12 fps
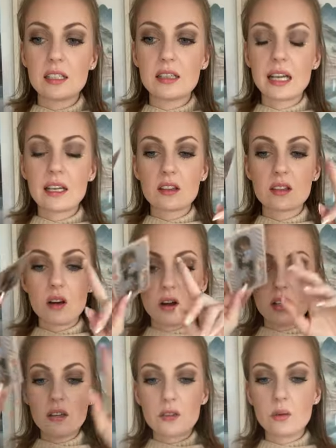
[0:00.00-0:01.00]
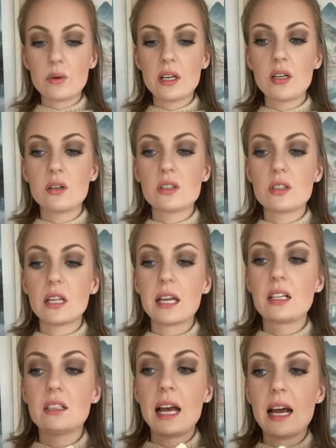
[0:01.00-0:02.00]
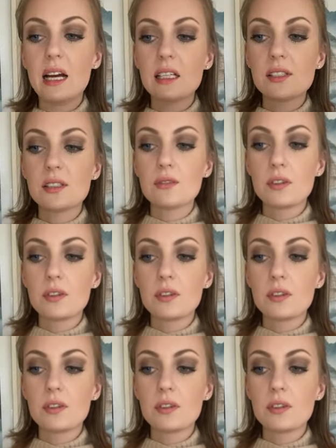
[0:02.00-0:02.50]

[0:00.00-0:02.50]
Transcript: like all of the windows are like glass